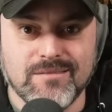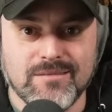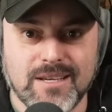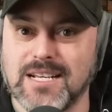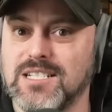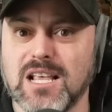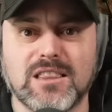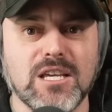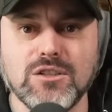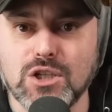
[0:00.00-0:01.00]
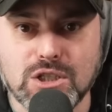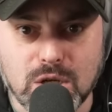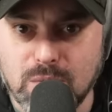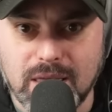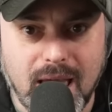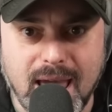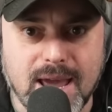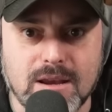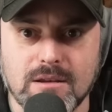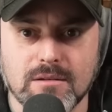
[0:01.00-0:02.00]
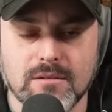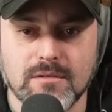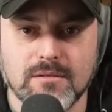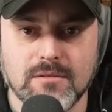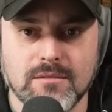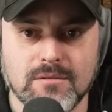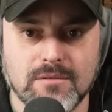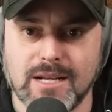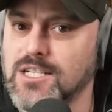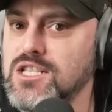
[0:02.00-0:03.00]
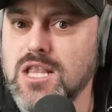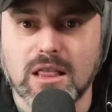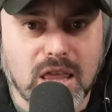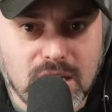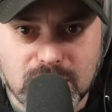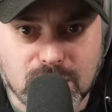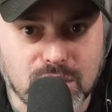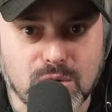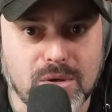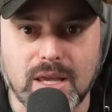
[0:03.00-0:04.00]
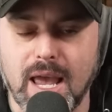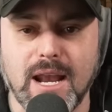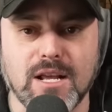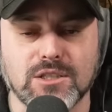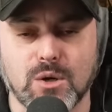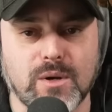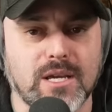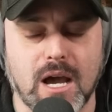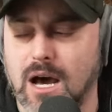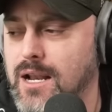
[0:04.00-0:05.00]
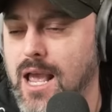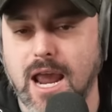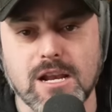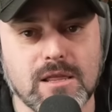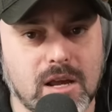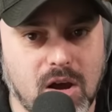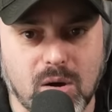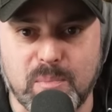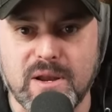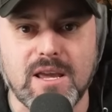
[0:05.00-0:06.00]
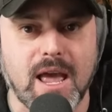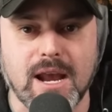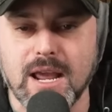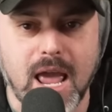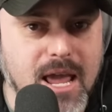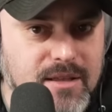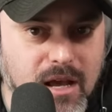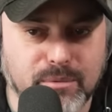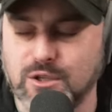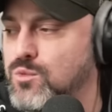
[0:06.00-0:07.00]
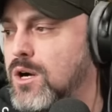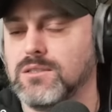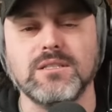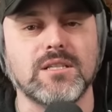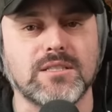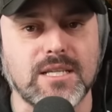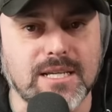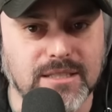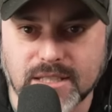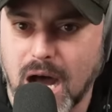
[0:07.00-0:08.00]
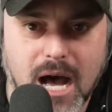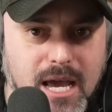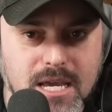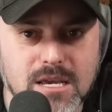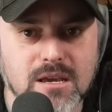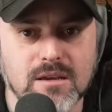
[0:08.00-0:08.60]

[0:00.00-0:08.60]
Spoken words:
It has nothing to do with hate. It has nothing to do with hating Tony Khan, hating the company, hating AEW, wanting to see it die.